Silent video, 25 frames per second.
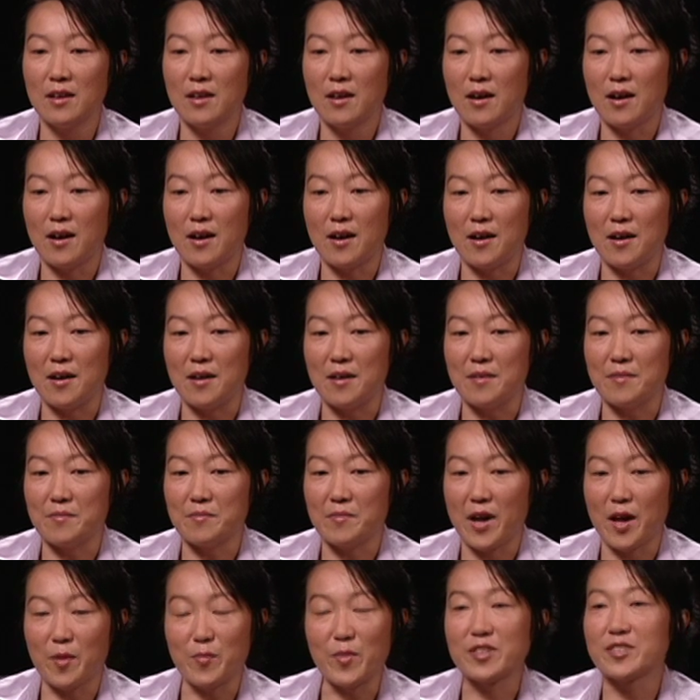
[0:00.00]

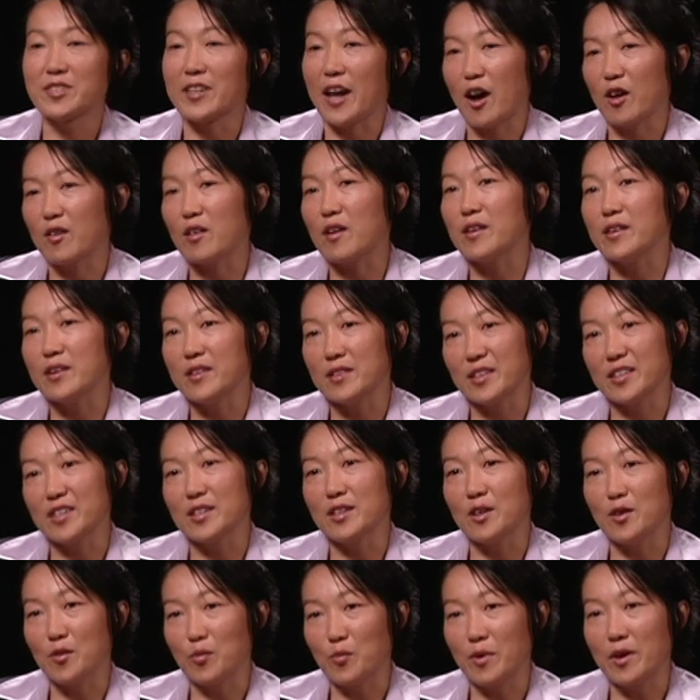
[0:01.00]
I missed out on,
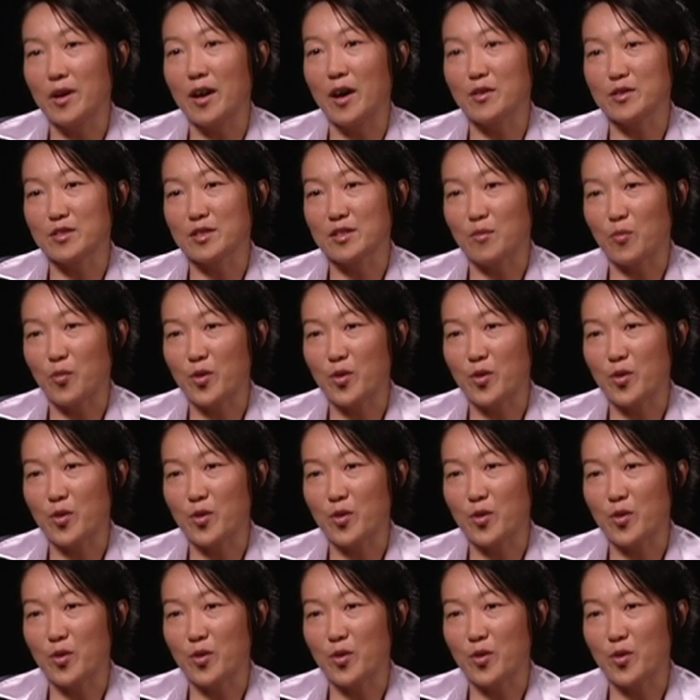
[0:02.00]
when I was in the